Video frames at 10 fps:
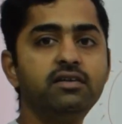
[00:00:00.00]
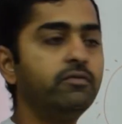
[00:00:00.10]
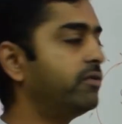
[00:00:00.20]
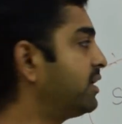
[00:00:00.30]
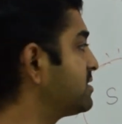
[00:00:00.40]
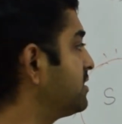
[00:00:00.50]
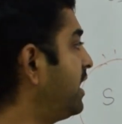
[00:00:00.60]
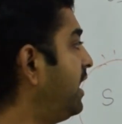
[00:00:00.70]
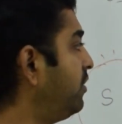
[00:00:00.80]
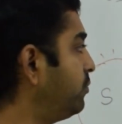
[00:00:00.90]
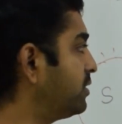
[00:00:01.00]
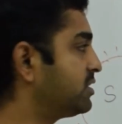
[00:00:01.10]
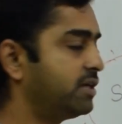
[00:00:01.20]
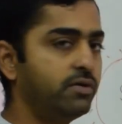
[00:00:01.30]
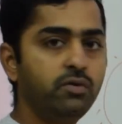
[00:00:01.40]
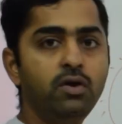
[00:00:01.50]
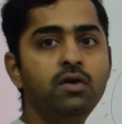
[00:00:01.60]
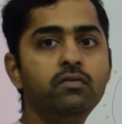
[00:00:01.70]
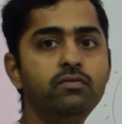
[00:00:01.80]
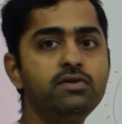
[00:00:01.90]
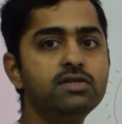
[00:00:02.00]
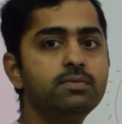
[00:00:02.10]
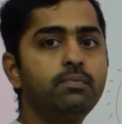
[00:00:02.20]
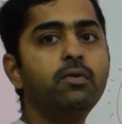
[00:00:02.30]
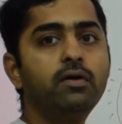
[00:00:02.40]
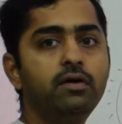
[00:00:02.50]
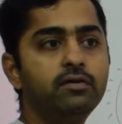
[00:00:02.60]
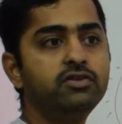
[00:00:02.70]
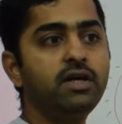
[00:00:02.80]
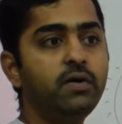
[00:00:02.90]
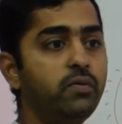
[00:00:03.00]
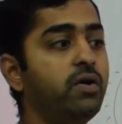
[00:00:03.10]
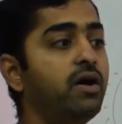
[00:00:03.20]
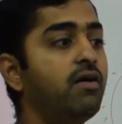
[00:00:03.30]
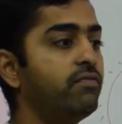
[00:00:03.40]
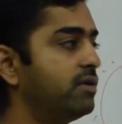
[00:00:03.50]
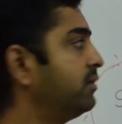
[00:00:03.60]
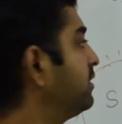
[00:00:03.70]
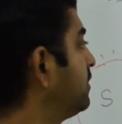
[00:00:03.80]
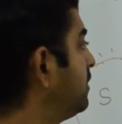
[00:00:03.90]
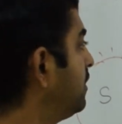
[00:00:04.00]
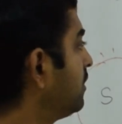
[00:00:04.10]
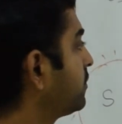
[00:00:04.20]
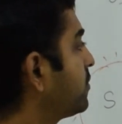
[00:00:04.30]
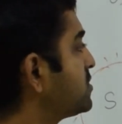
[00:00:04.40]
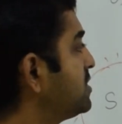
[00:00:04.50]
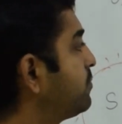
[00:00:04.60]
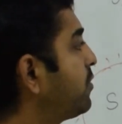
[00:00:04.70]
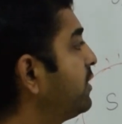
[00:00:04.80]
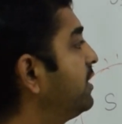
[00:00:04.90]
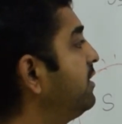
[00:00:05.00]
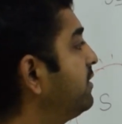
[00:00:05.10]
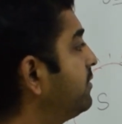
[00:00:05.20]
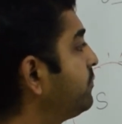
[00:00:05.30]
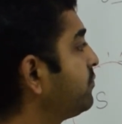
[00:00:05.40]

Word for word: Whereas the antumbral shadow, which is the shadow after the crossing point here,